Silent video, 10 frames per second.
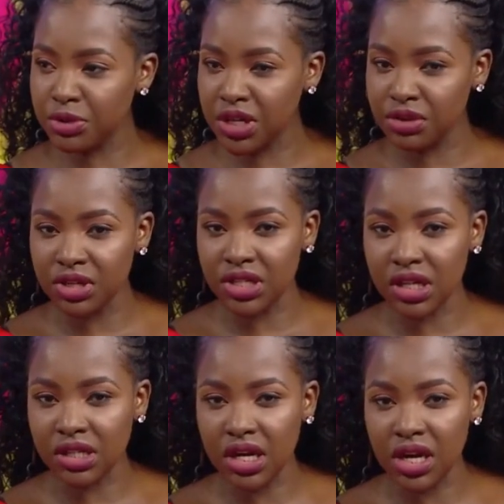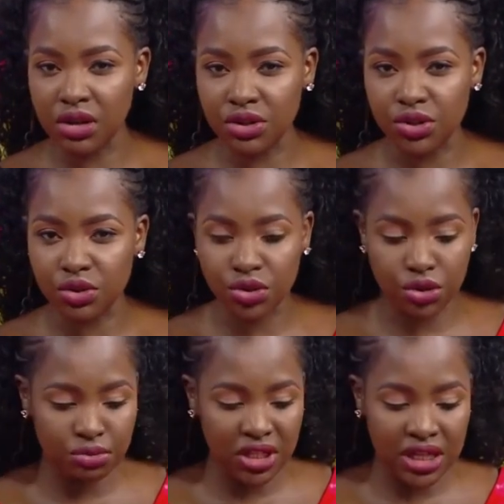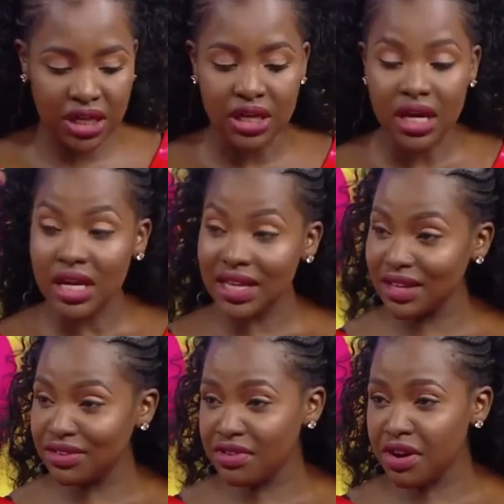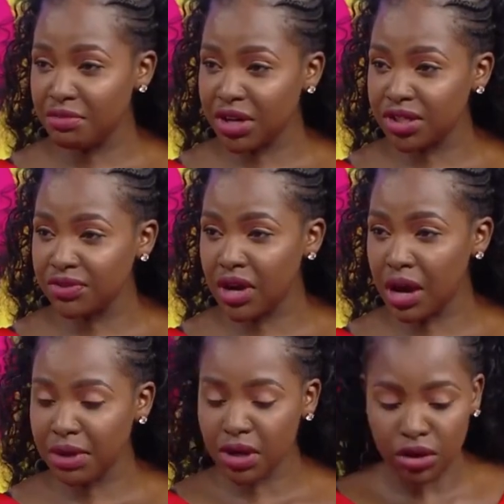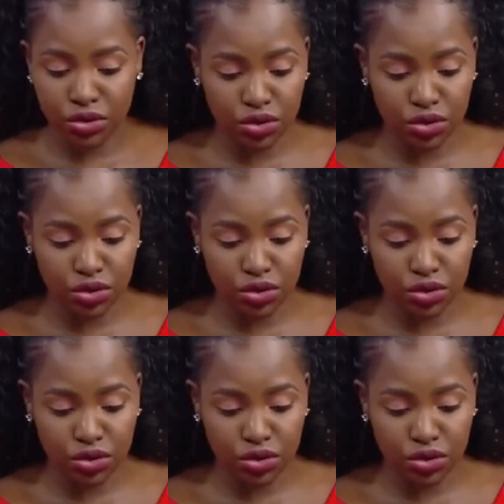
You can reach out to her on social media. Thank you very much for coming on